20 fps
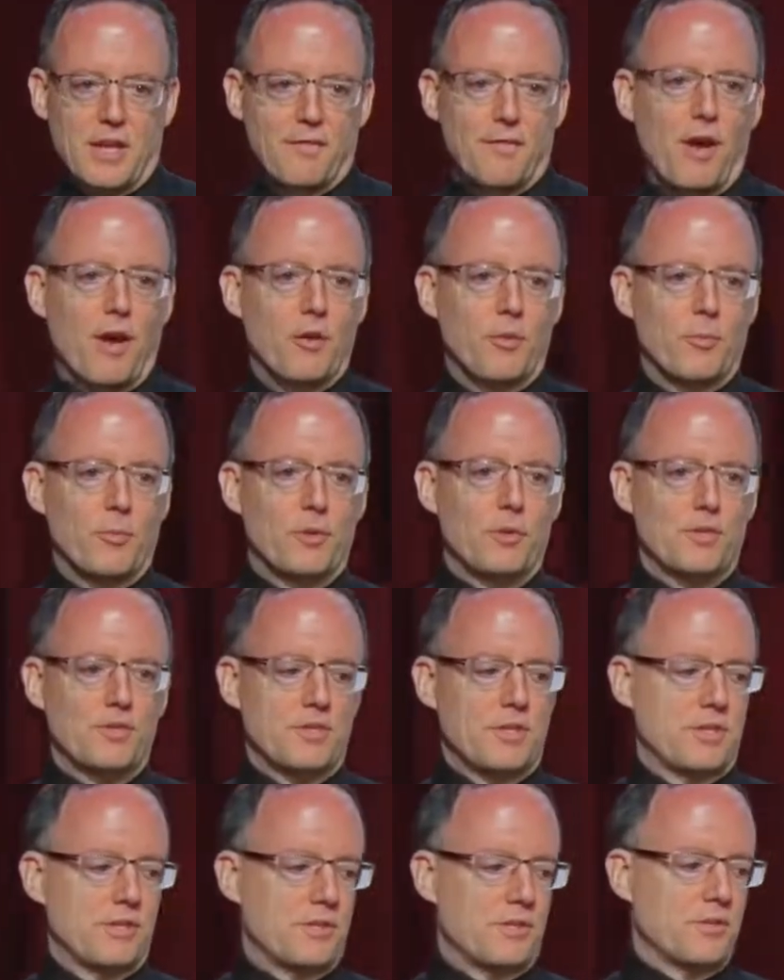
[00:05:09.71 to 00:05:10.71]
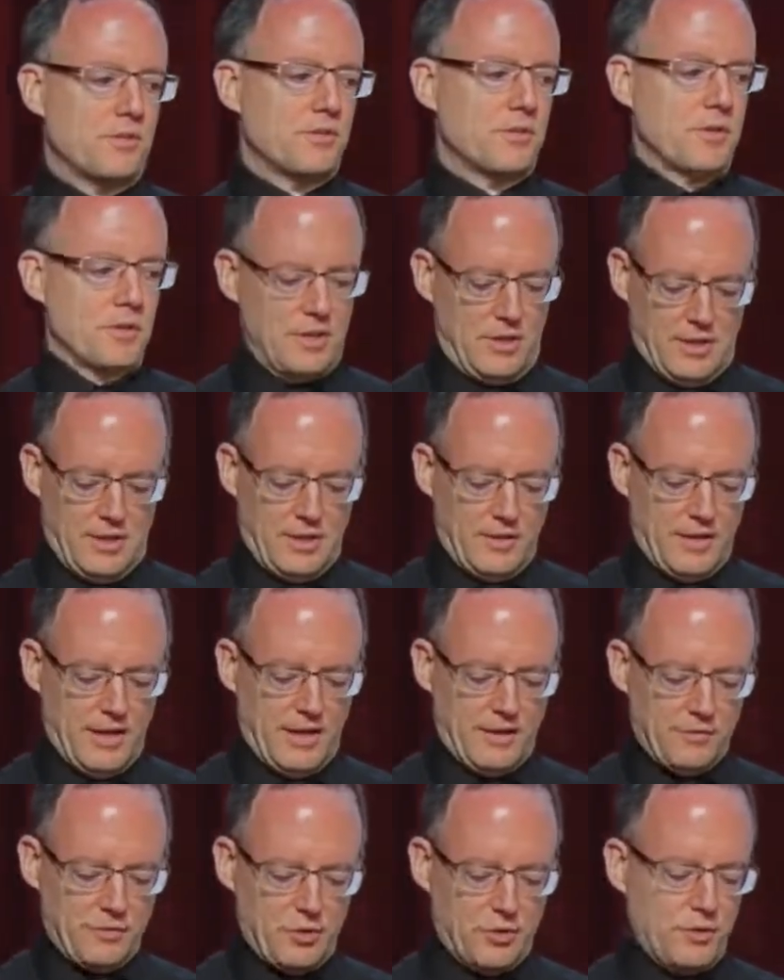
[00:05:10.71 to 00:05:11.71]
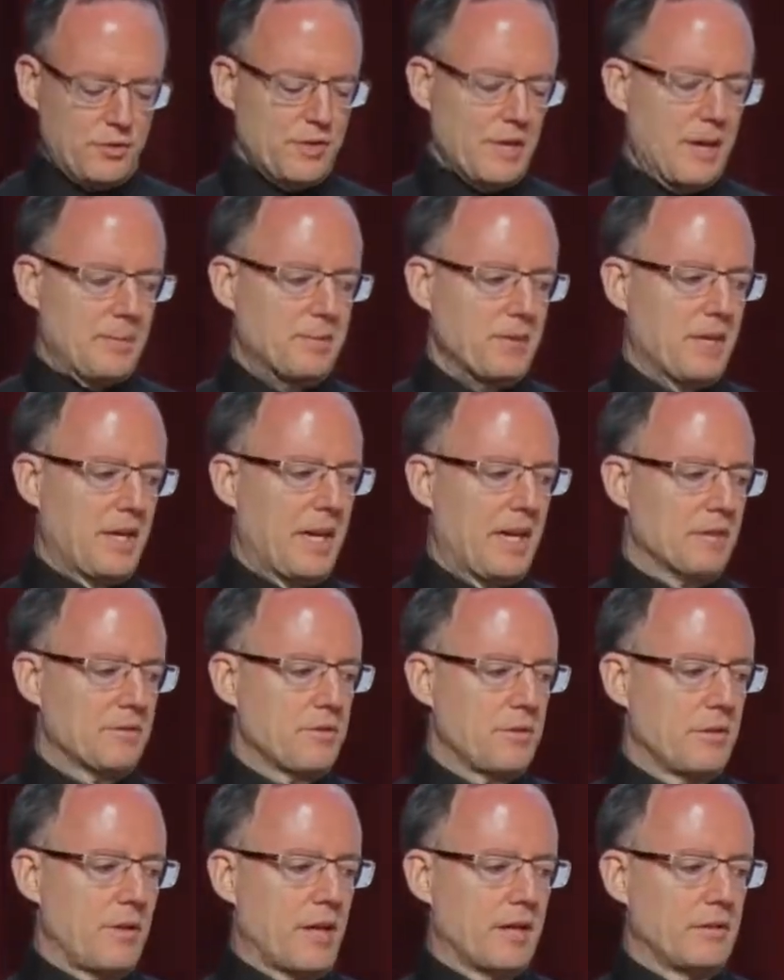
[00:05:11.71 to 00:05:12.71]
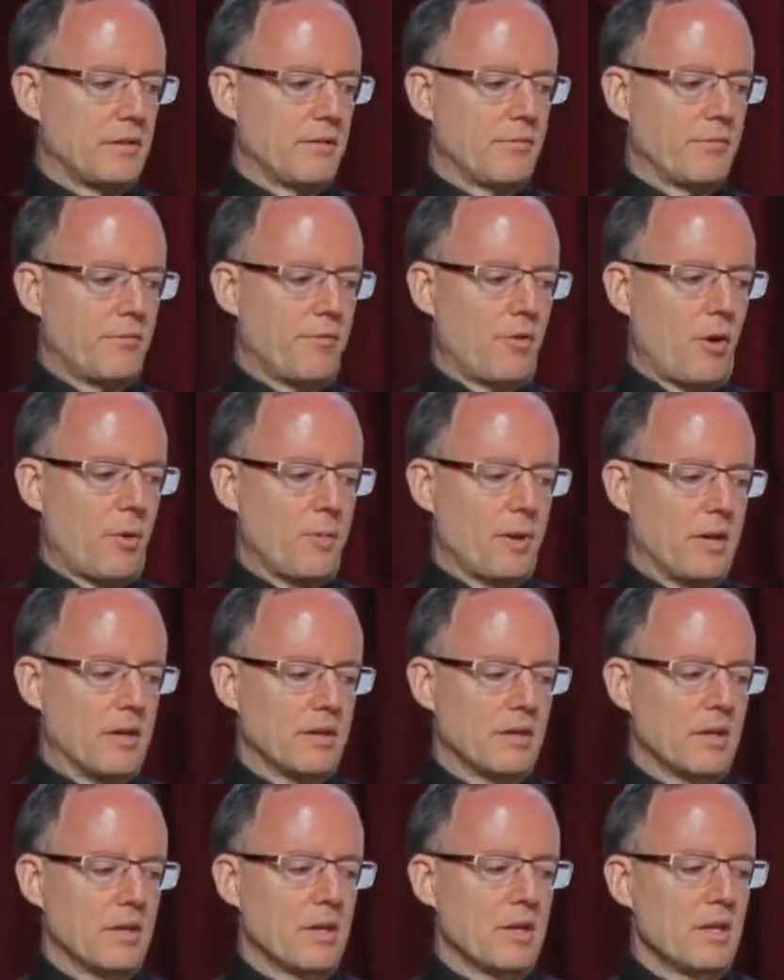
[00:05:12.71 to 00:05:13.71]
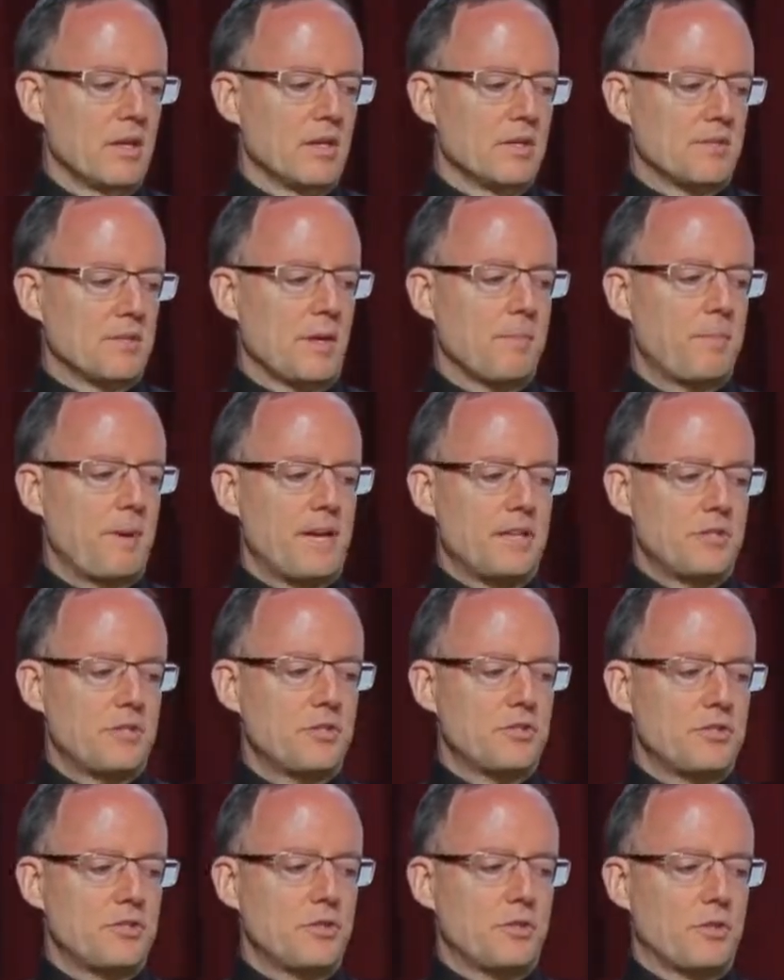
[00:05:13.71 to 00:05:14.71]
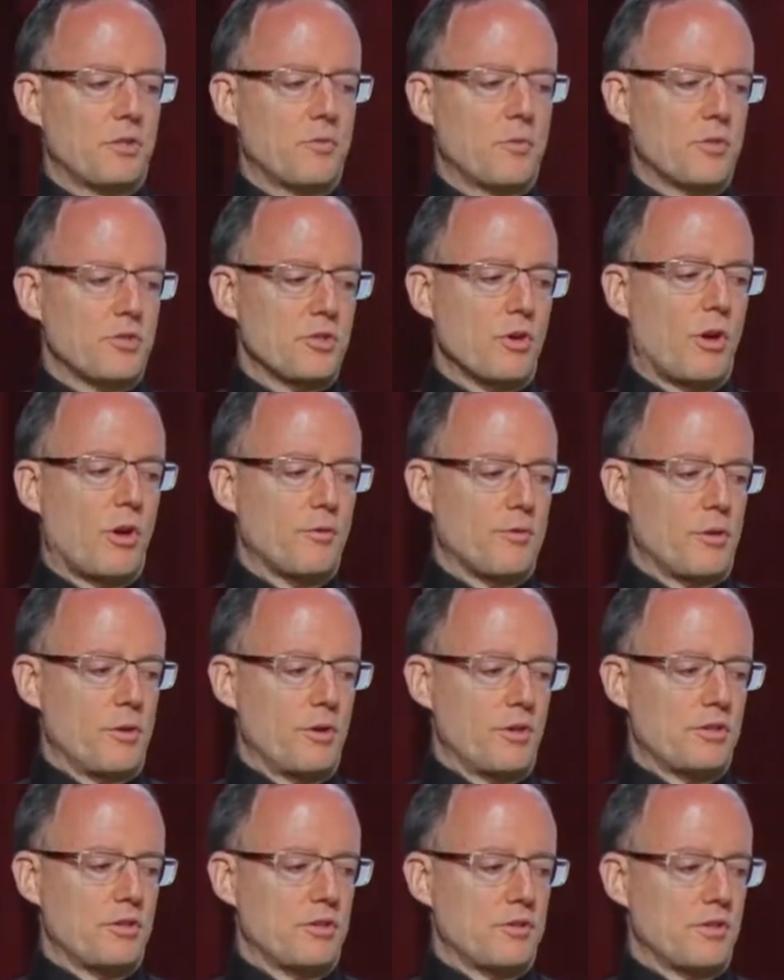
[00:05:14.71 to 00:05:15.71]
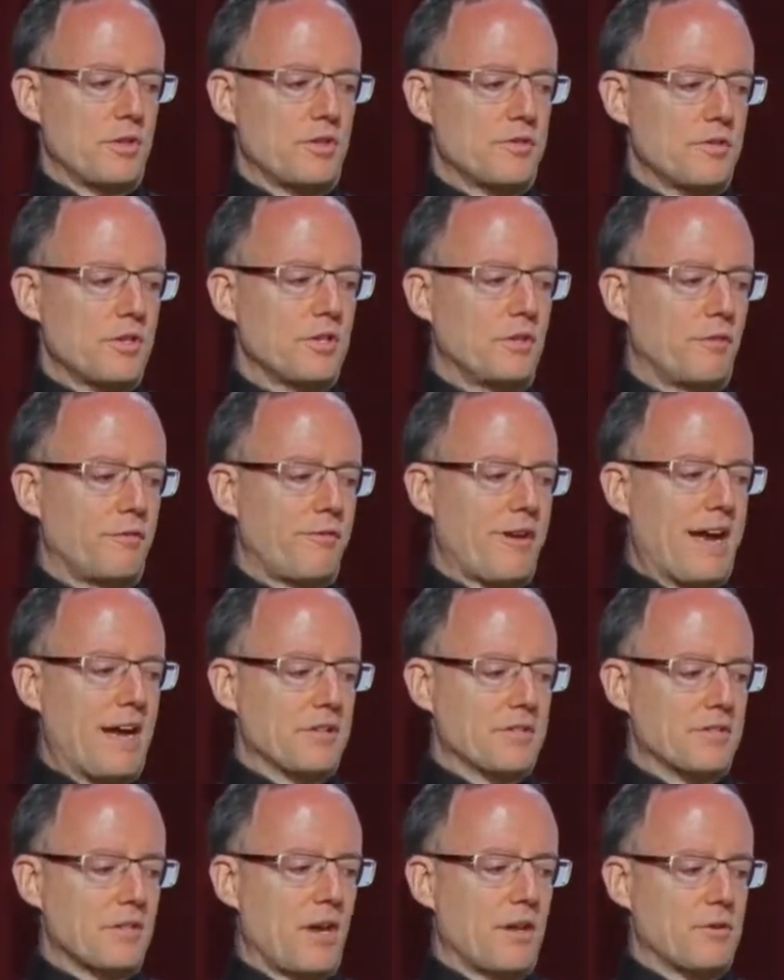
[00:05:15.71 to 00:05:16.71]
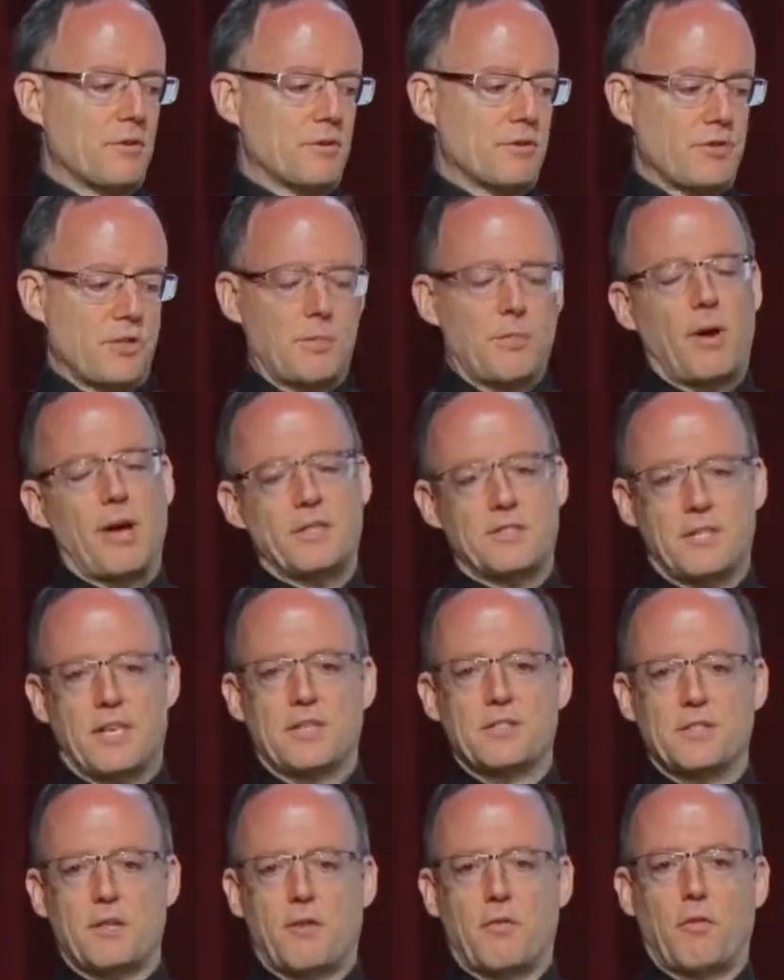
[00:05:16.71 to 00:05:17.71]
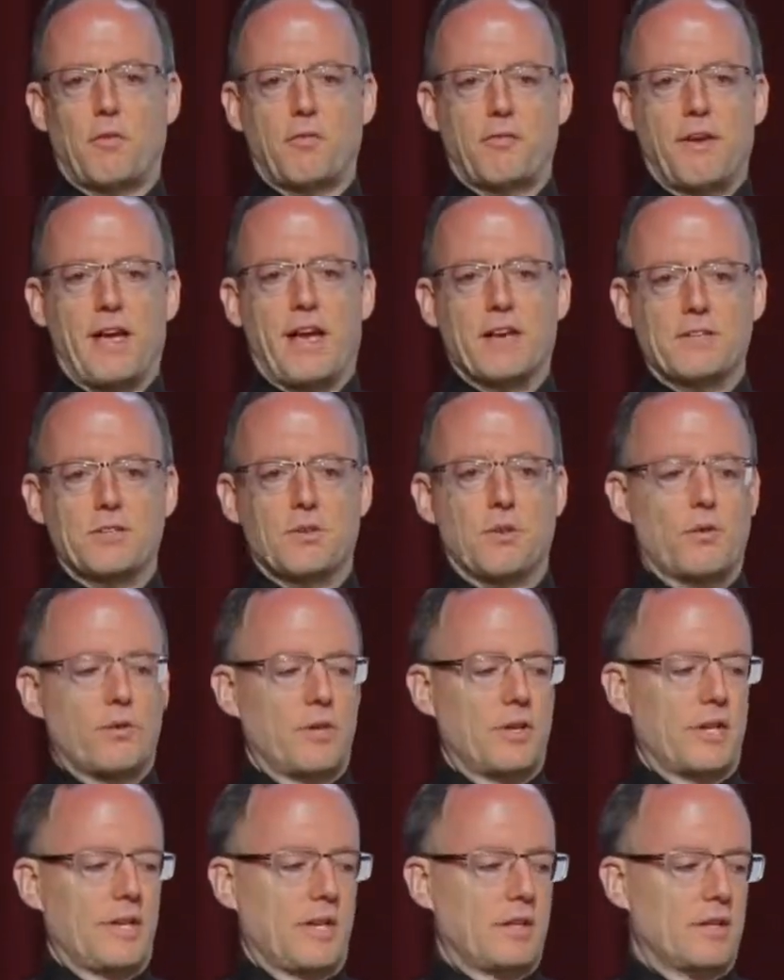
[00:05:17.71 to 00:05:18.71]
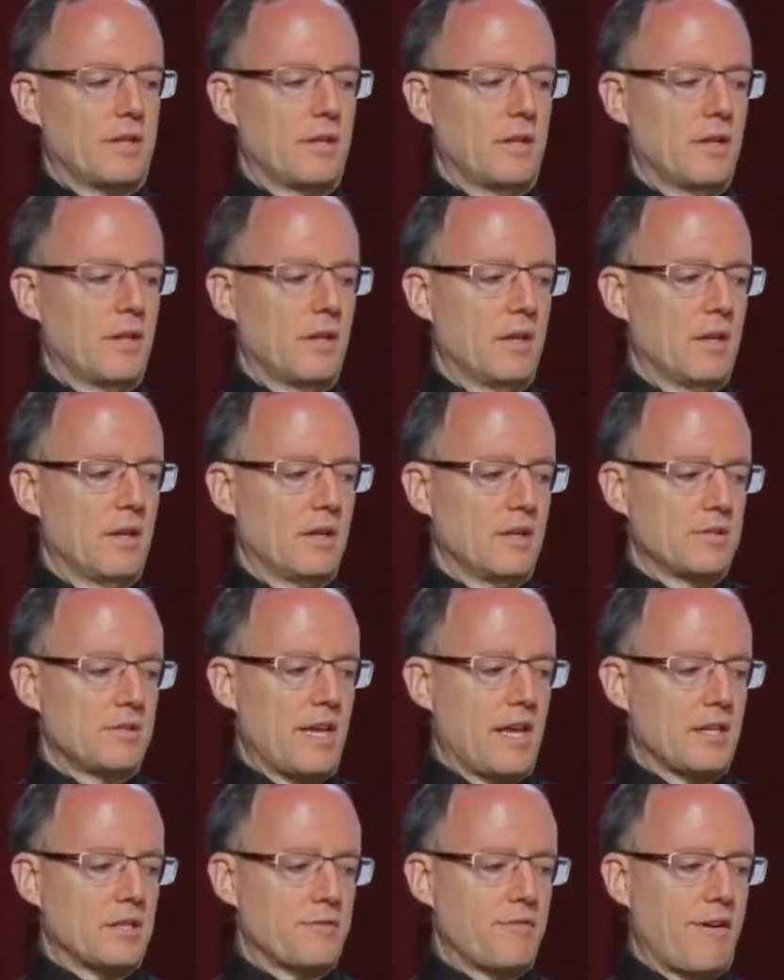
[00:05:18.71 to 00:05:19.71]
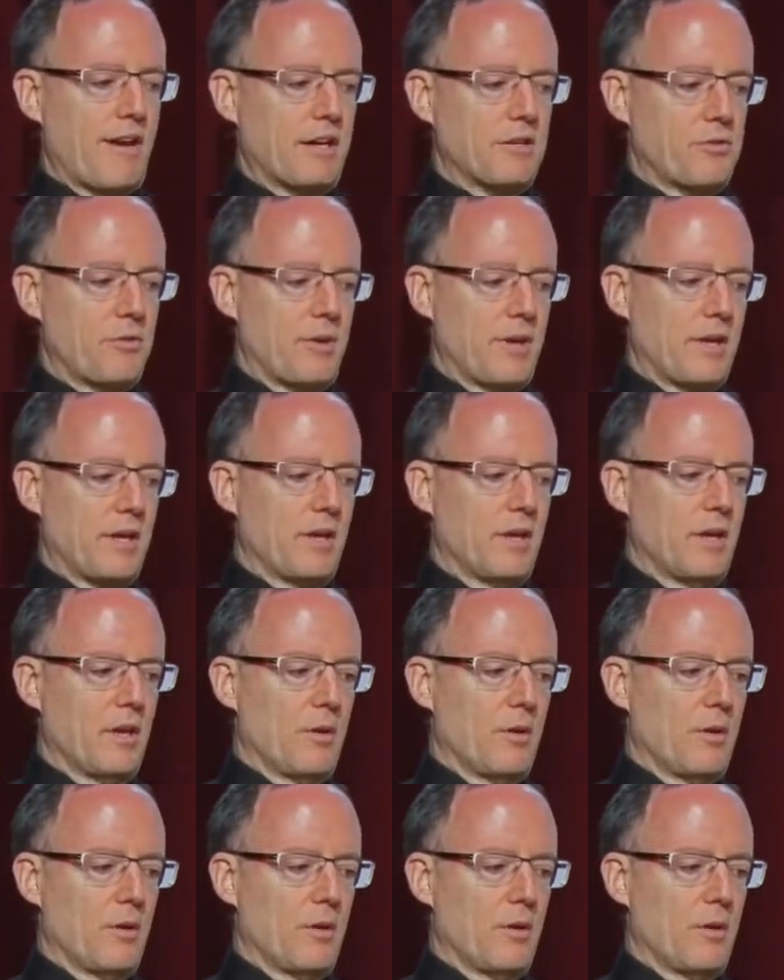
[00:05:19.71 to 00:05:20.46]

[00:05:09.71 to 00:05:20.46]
they have autoimmune diseases, they have certain types of cancer like lymphoma. Some patients, you can resolve their issues in a single fast. Others, it might take several fasts in order to get satisfactory